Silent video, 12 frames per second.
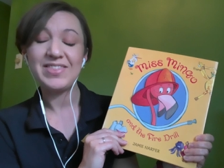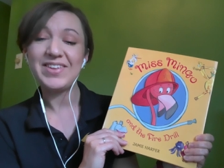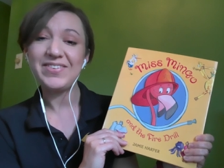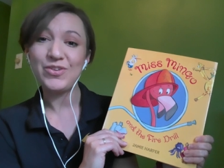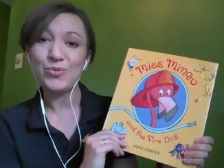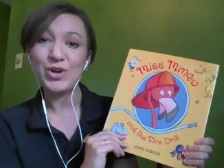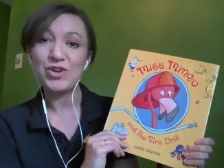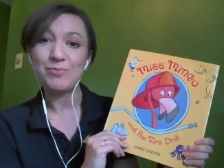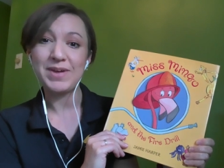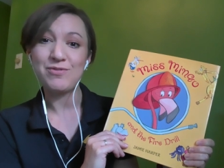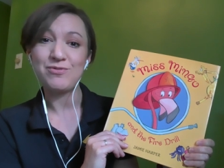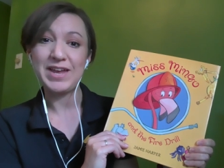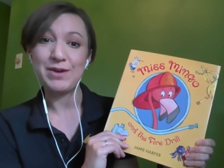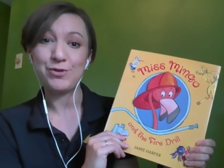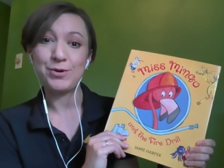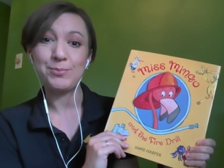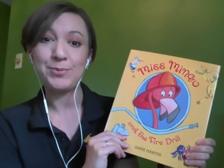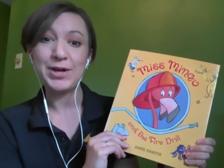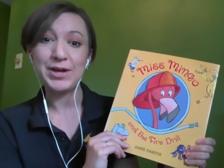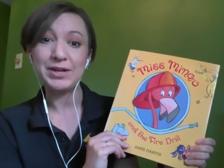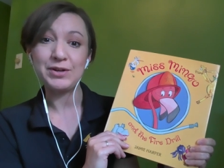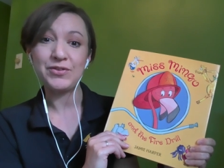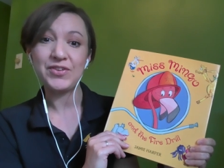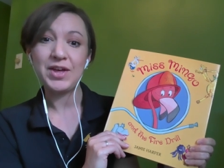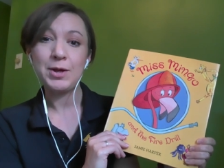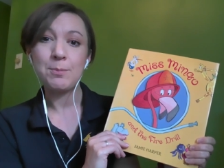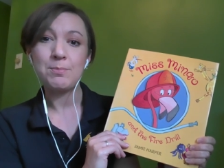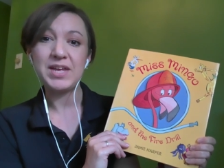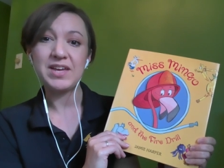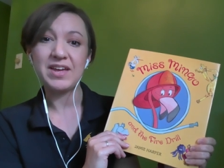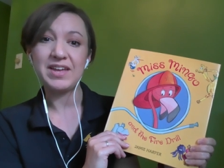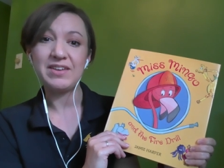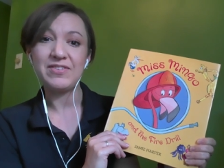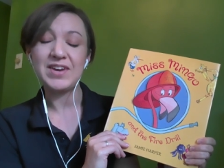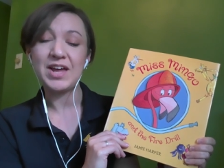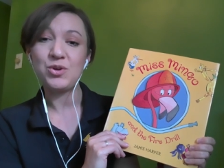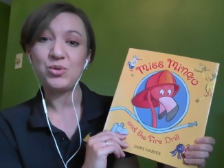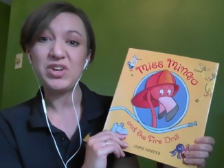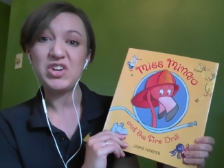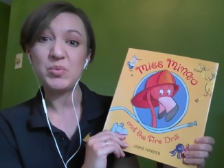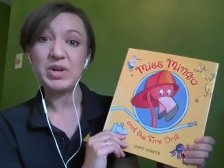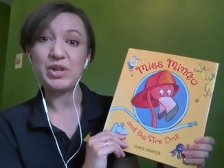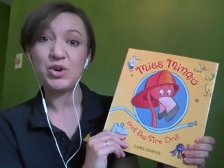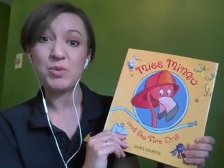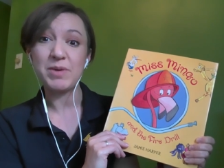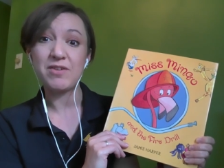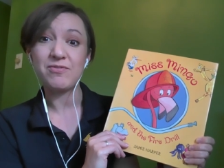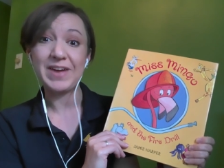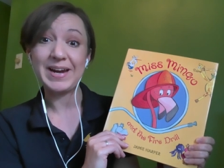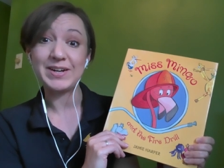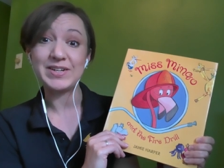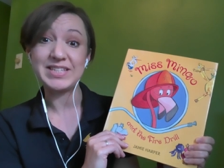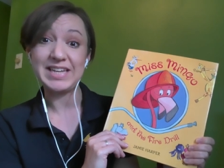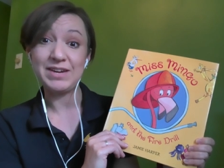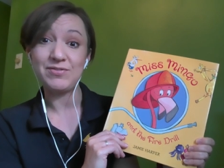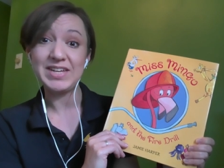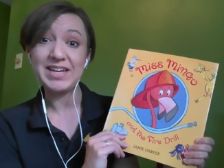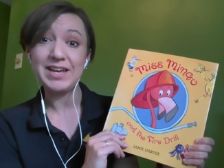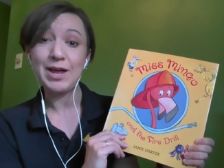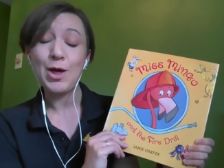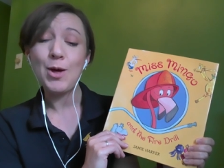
This is one of my favorite books because not only do we learn about fire safety,